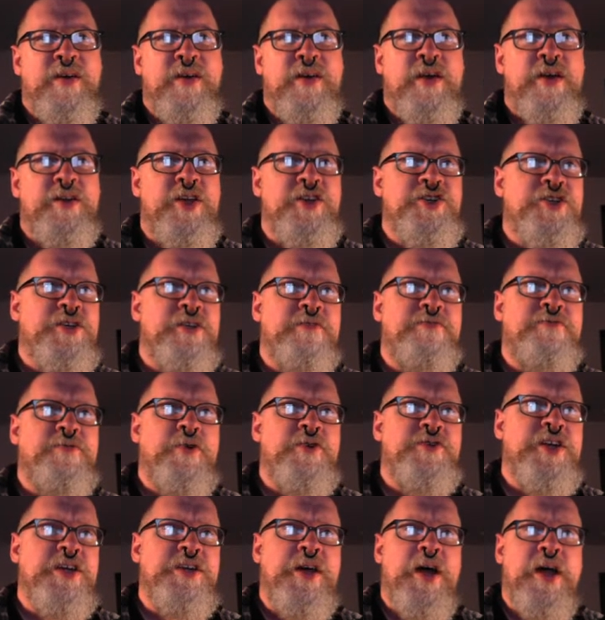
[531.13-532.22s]
Initiative
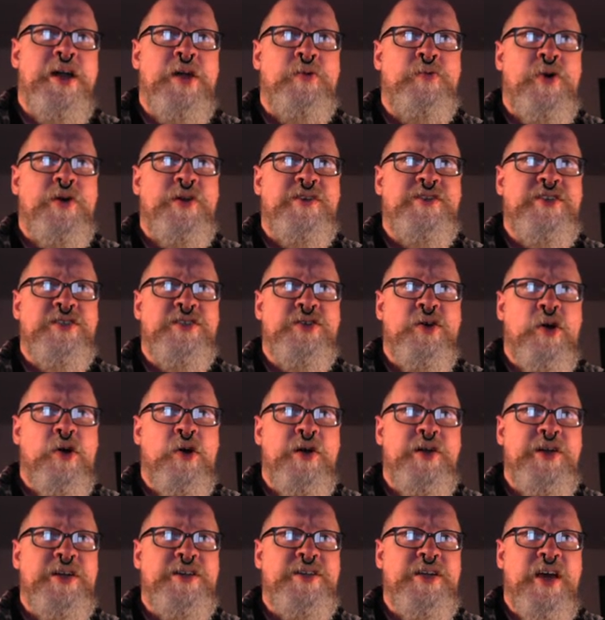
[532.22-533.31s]
1491 is a
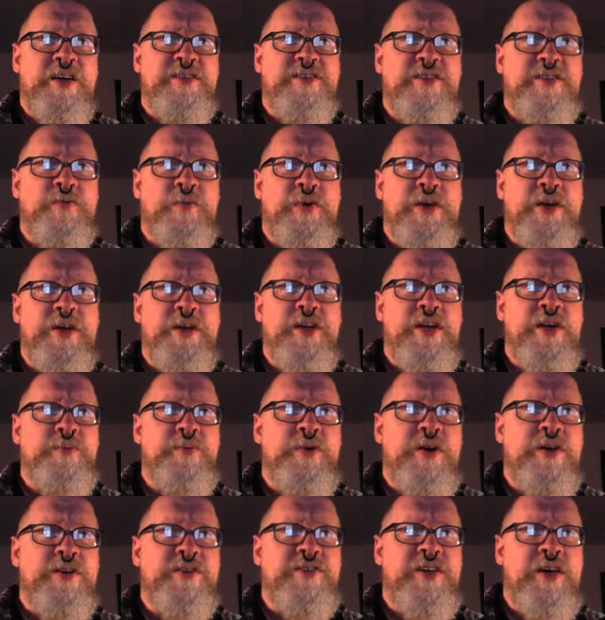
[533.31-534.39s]
targeted, tested way to keep
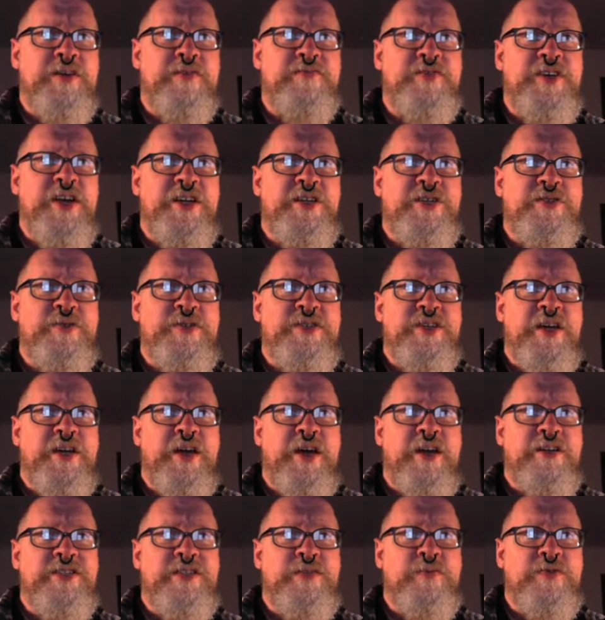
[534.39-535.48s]
guns out of dangerous
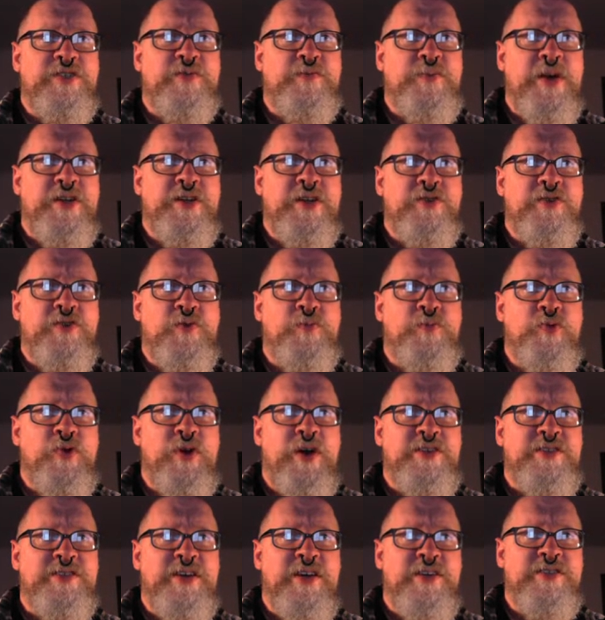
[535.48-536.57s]
hands and respect due
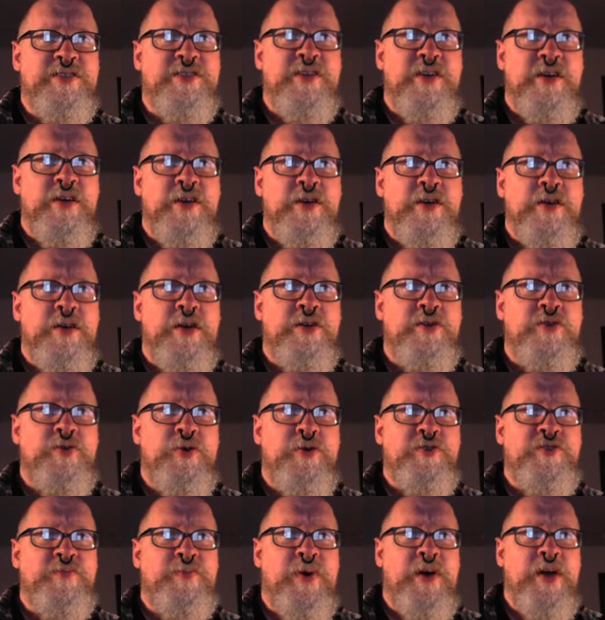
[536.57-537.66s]
process,
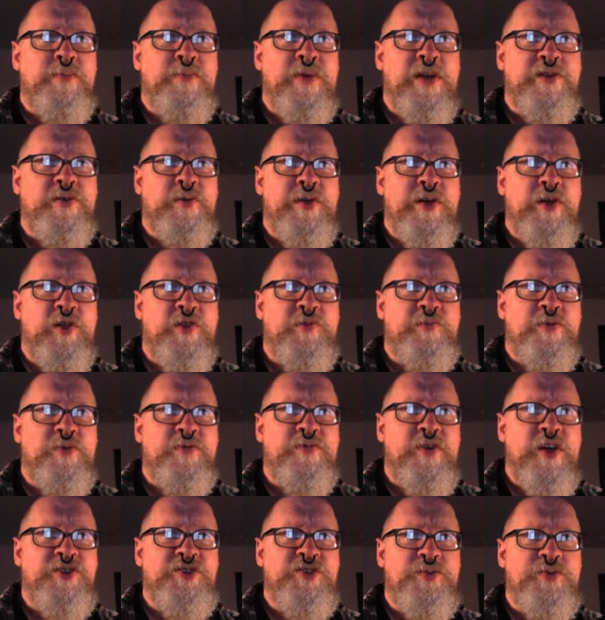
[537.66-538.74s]
endorsed by mental health
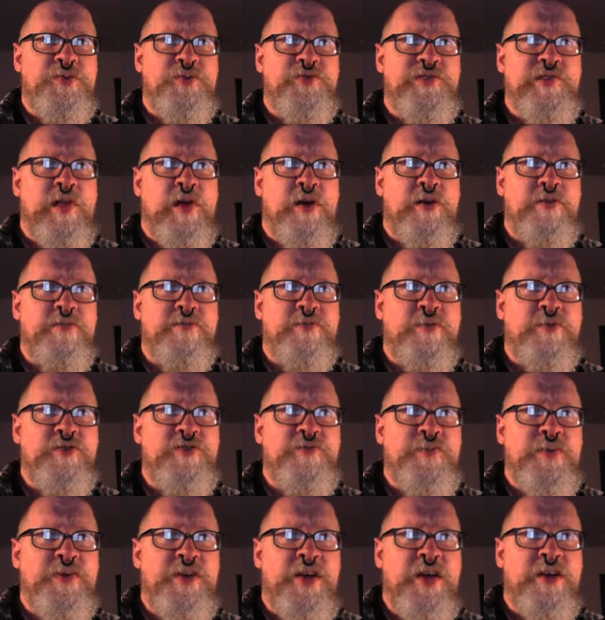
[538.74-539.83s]
professionals, law
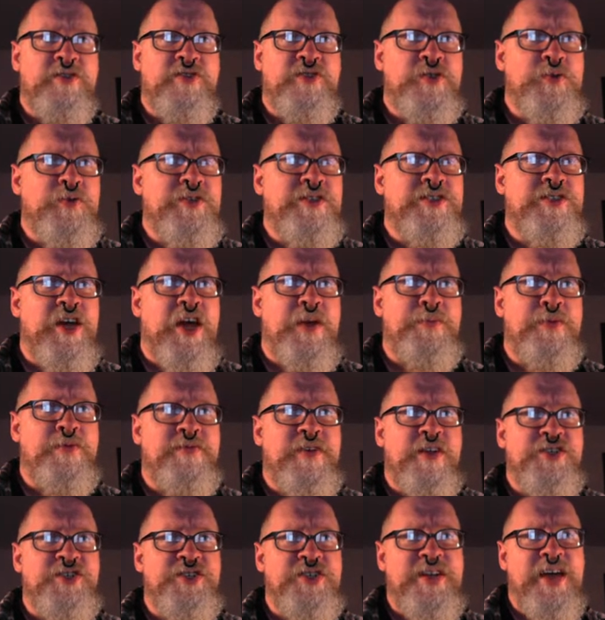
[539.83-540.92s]
enforcement, and suicide
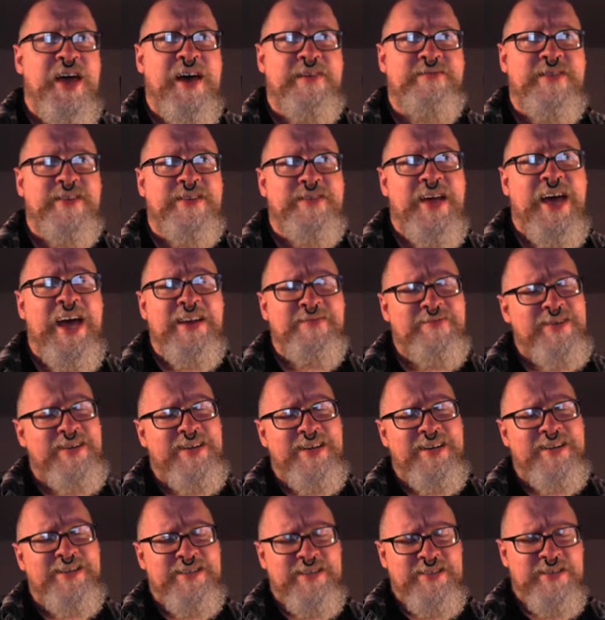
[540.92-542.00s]
prevention
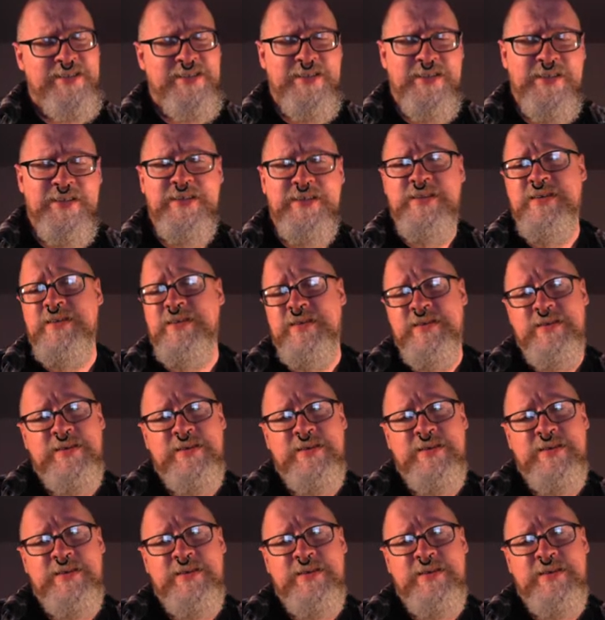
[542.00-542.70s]
advocates.